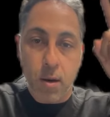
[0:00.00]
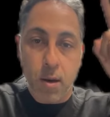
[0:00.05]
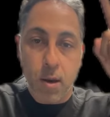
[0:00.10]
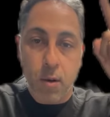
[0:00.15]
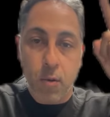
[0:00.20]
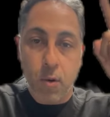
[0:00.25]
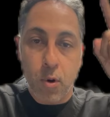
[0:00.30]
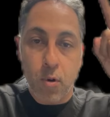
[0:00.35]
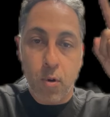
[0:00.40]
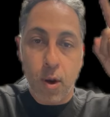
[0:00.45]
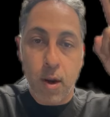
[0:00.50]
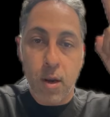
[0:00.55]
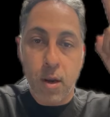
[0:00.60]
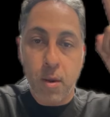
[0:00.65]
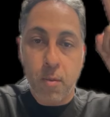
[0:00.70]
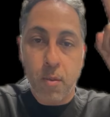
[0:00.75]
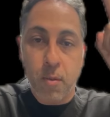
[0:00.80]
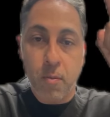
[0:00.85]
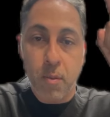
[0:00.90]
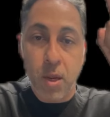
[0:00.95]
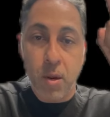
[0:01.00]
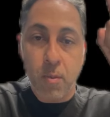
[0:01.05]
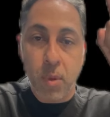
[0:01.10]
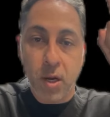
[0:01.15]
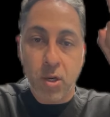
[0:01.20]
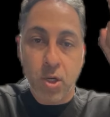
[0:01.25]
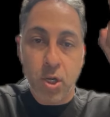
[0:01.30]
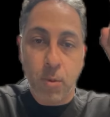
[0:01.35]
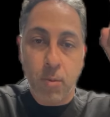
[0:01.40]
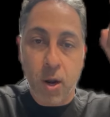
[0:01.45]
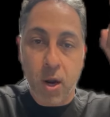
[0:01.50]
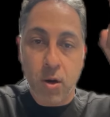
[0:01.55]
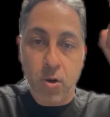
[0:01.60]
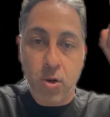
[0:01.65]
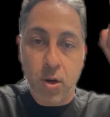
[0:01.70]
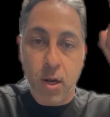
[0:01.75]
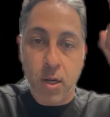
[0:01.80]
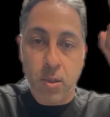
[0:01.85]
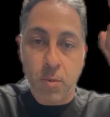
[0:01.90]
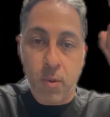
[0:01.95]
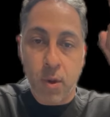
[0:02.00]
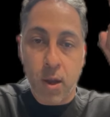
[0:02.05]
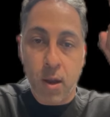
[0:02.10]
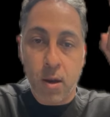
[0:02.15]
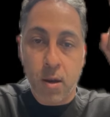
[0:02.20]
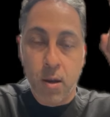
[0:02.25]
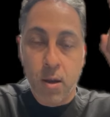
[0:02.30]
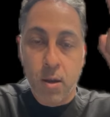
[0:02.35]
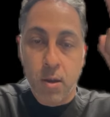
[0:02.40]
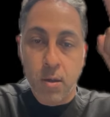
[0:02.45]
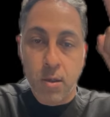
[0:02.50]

And what do I mean by cheap hair transplant?